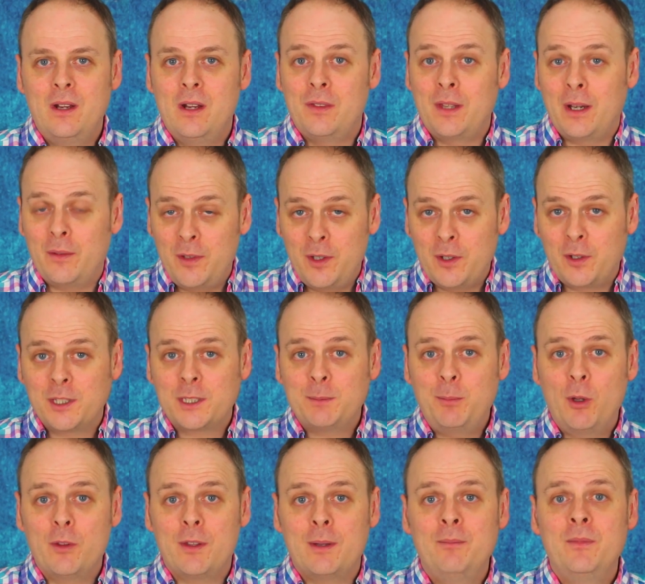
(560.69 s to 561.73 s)
Now that you can
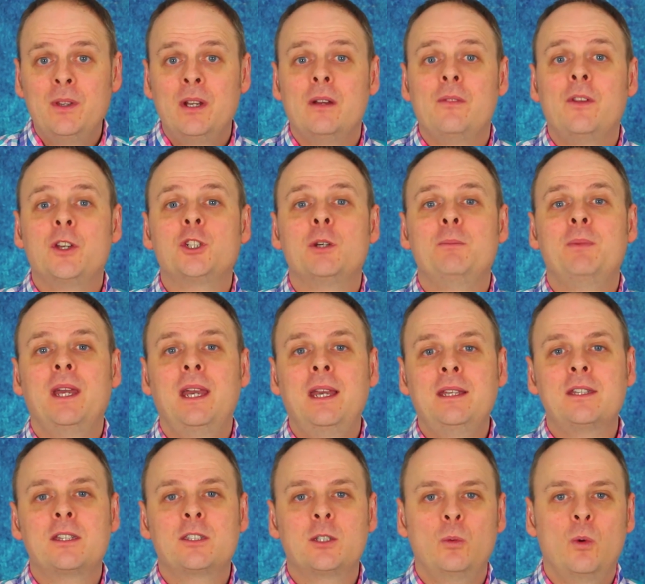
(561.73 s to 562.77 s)
spot them, they should be
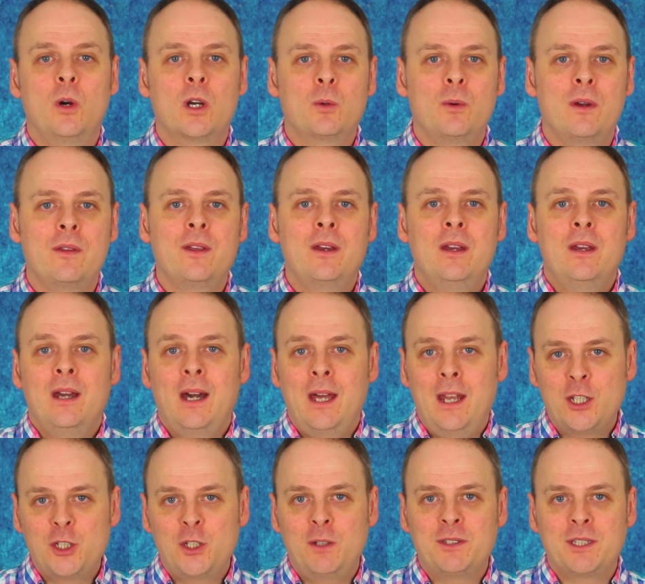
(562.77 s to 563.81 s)
easier to work with, and
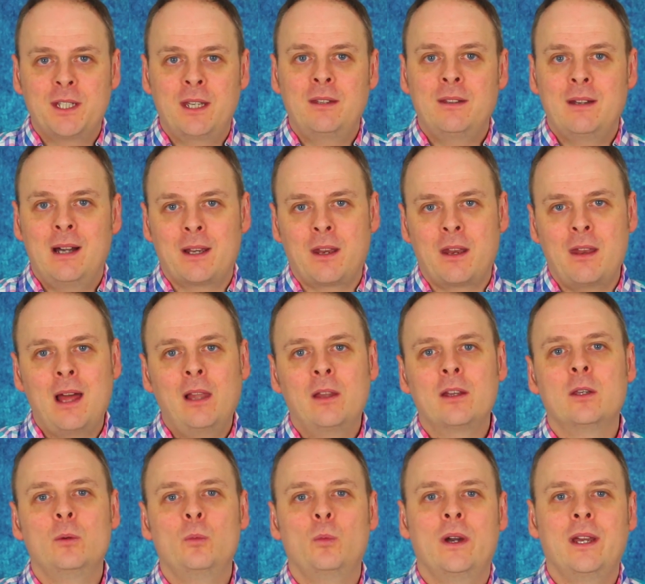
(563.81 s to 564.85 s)
as you've seen, add an
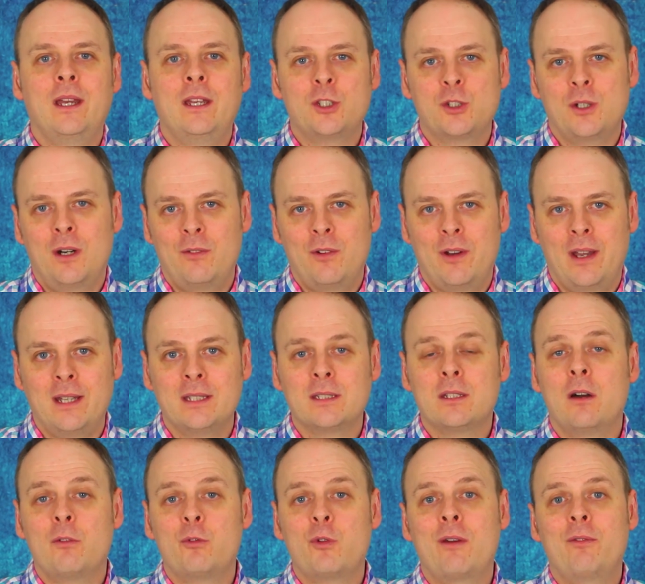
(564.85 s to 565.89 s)
elegant way in Java
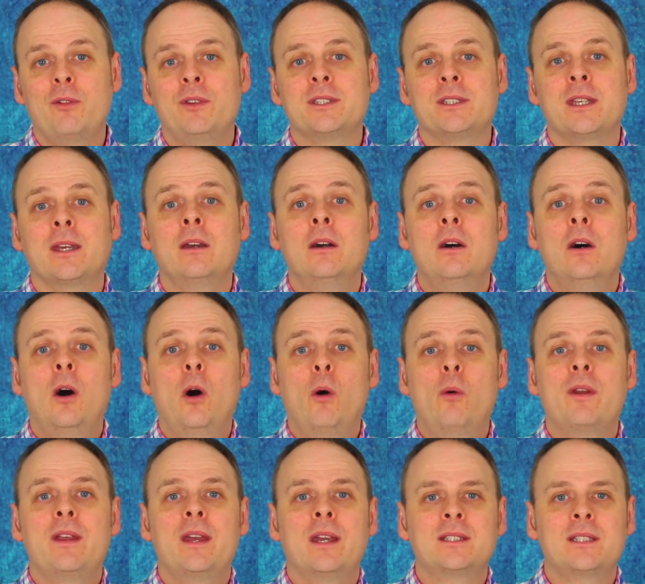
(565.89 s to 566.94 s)
8 of referencing
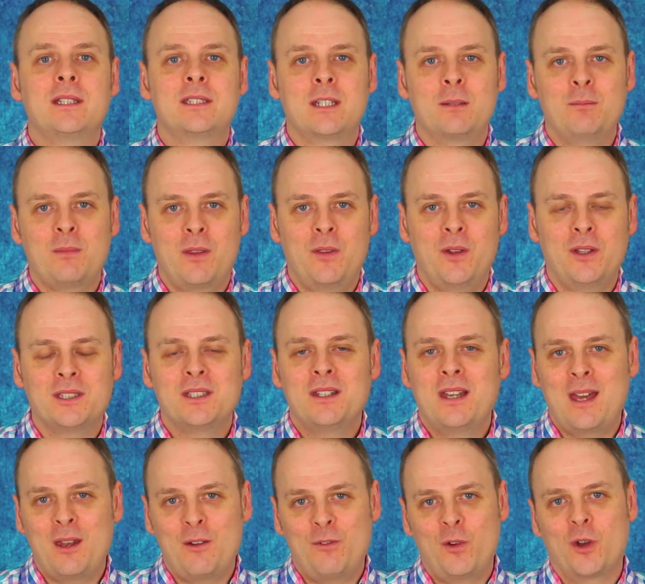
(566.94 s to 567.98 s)
already existing methods
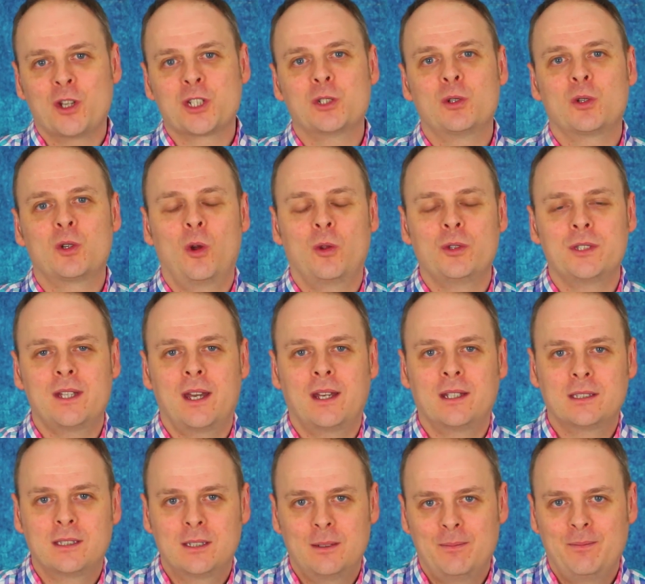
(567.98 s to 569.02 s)
in a functional
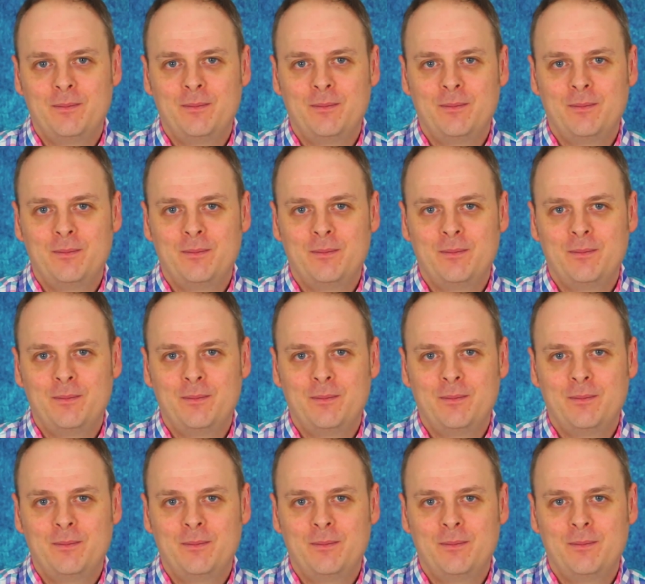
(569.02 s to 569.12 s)
context.